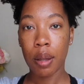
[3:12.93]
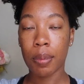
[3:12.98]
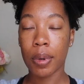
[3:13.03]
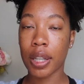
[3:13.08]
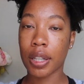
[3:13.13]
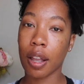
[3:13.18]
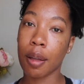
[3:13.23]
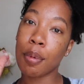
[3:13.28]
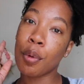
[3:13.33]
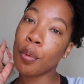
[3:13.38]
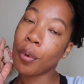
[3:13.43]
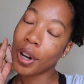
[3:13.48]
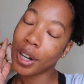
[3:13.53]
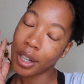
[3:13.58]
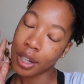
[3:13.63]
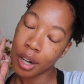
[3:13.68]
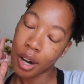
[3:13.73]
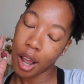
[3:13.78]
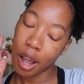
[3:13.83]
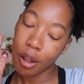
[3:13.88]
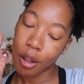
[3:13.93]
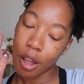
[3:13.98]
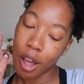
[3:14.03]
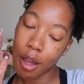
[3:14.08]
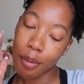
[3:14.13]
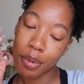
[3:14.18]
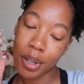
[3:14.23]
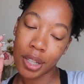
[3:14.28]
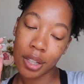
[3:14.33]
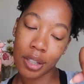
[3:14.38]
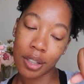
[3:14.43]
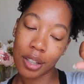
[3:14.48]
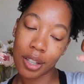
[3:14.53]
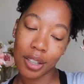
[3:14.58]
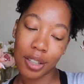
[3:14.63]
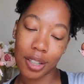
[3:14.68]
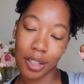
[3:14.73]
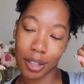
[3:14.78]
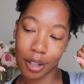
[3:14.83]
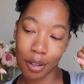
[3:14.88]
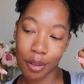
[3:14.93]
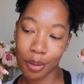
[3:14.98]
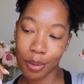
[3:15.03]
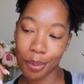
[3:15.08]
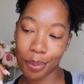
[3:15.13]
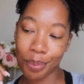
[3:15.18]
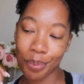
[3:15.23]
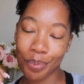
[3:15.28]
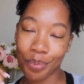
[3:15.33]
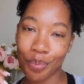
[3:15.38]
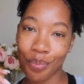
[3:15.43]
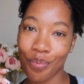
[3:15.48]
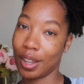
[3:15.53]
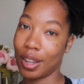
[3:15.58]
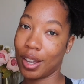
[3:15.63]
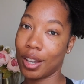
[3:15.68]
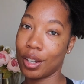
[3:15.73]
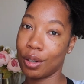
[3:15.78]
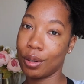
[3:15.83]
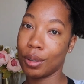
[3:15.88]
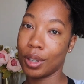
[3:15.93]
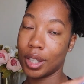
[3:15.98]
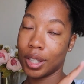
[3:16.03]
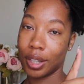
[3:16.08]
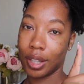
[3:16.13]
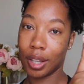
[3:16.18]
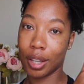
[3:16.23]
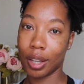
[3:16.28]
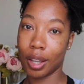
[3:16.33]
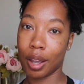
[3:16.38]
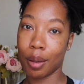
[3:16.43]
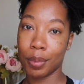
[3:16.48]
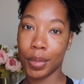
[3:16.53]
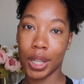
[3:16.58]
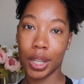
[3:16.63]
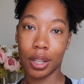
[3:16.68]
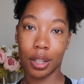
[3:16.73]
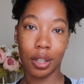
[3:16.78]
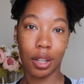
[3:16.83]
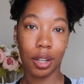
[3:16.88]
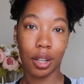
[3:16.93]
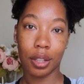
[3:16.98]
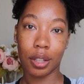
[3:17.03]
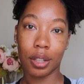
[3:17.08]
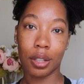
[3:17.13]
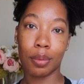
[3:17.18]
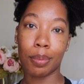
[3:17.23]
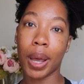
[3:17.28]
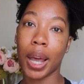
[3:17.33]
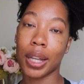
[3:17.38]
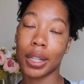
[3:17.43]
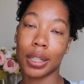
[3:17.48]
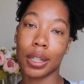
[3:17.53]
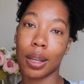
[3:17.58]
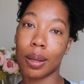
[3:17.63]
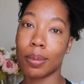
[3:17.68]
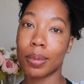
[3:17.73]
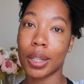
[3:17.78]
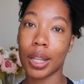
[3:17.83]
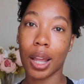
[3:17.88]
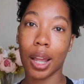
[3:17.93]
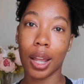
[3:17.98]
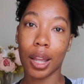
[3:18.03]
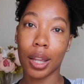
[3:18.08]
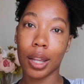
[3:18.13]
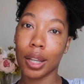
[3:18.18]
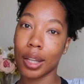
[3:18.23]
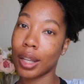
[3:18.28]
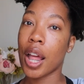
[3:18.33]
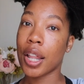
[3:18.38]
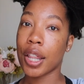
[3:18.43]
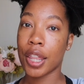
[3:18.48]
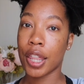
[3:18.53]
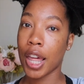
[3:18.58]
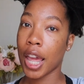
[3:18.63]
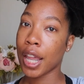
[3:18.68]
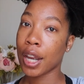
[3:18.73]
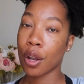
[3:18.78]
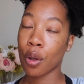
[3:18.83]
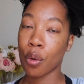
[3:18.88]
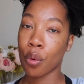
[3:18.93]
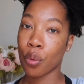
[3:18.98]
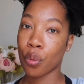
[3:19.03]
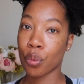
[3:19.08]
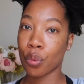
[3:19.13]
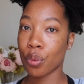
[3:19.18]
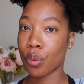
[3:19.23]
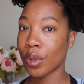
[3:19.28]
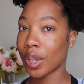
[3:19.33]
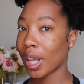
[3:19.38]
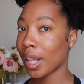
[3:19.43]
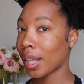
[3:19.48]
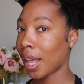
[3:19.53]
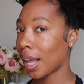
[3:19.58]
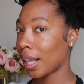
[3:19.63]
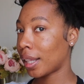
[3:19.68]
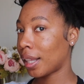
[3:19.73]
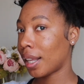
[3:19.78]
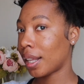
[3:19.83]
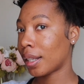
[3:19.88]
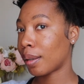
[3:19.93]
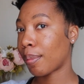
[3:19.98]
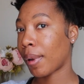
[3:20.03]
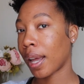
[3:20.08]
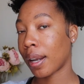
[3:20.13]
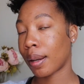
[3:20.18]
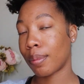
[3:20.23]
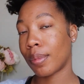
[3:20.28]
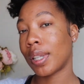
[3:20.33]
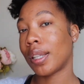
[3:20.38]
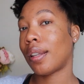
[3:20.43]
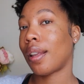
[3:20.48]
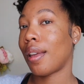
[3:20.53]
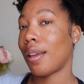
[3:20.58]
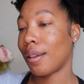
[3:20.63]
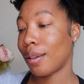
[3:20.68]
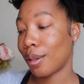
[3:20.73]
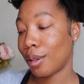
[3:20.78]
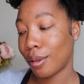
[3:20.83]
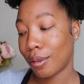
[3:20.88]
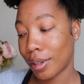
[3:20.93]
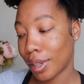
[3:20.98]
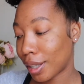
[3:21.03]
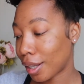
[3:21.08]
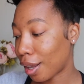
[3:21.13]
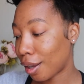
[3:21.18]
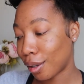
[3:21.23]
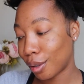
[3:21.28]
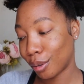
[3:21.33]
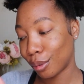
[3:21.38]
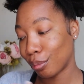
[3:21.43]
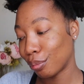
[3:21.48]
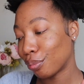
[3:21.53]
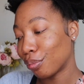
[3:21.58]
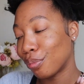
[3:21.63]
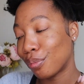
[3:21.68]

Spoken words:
because I've been working out, I've been in the gym. As you can see, I mean, look at these biceps. Like, they don't get like this by themselves. So